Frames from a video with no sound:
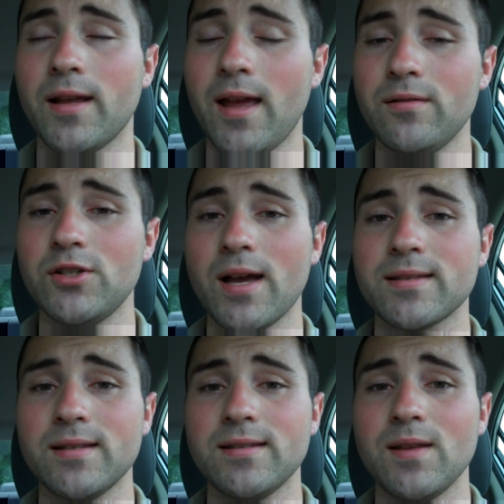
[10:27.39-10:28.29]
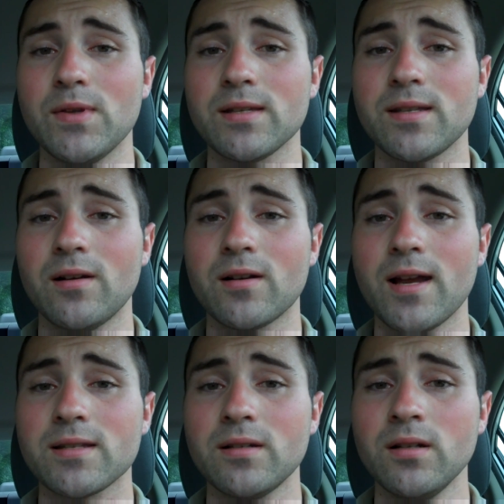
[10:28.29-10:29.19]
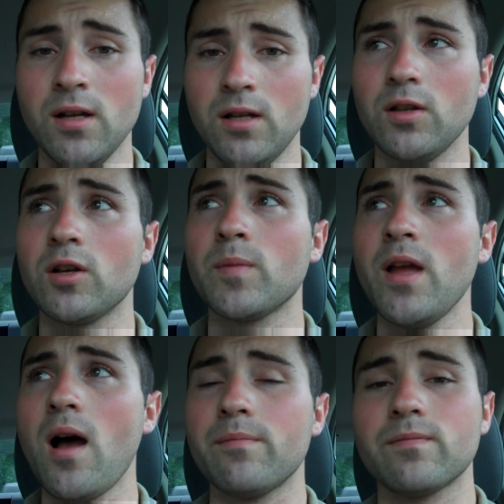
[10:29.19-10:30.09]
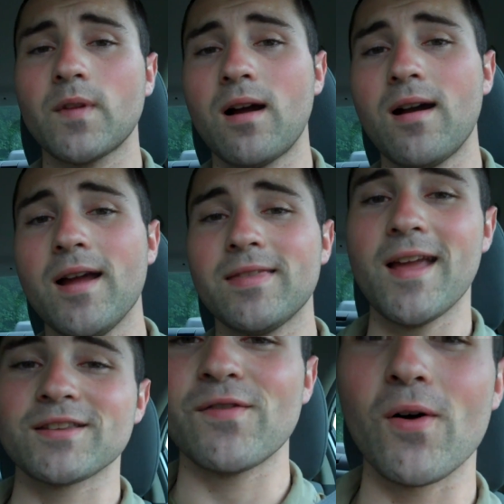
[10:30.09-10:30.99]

Again, Justin, Team Hillsdale Chrysler. Look me up. All right, thanks,